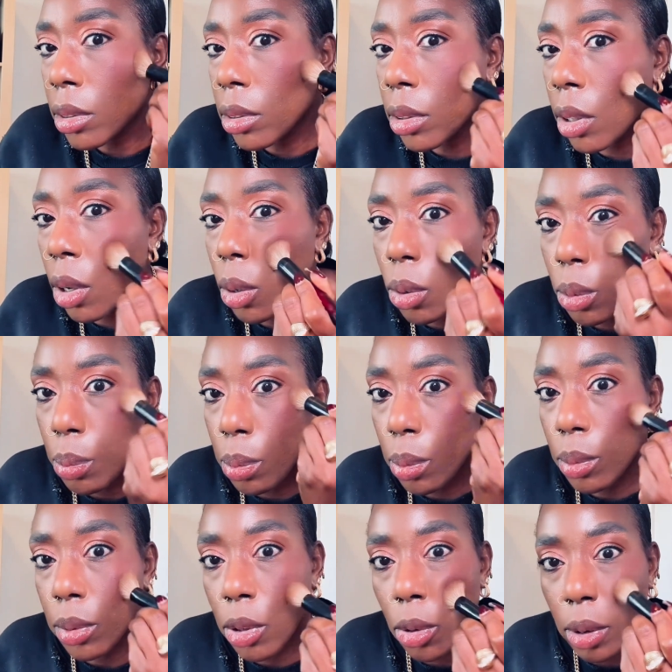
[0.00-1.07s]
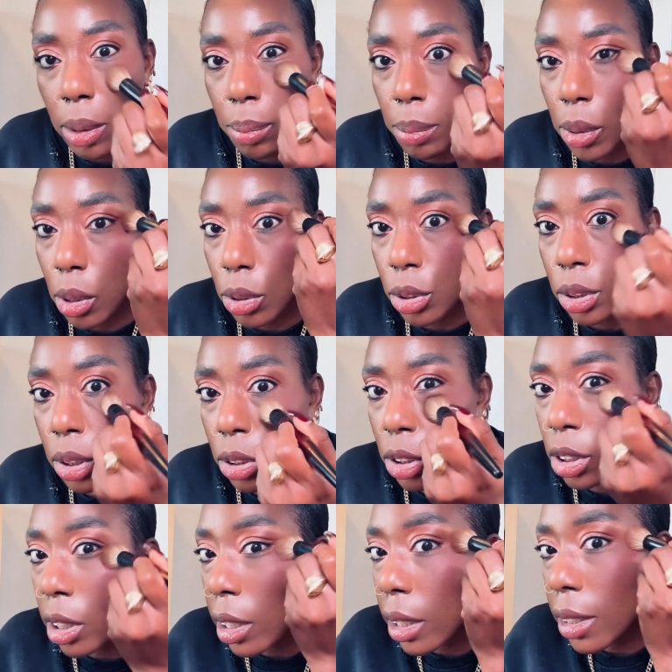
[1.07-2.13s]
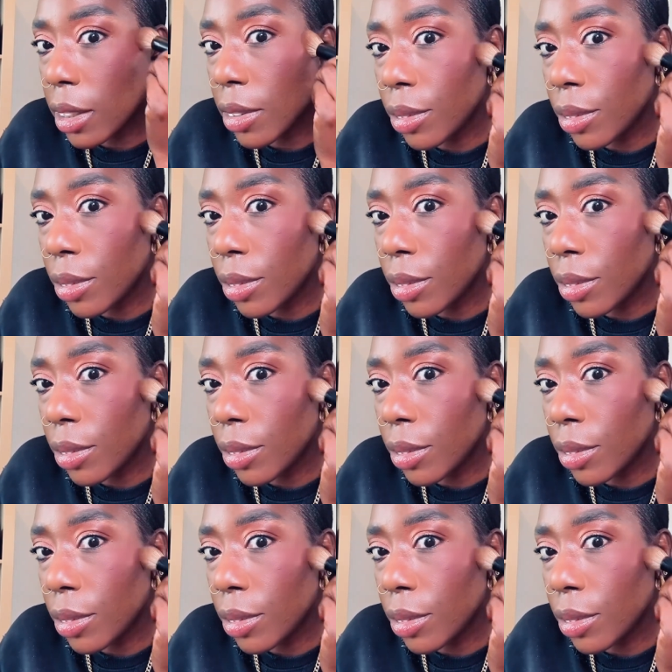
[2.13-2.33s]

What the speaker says: Glow Cream Blush, the shade.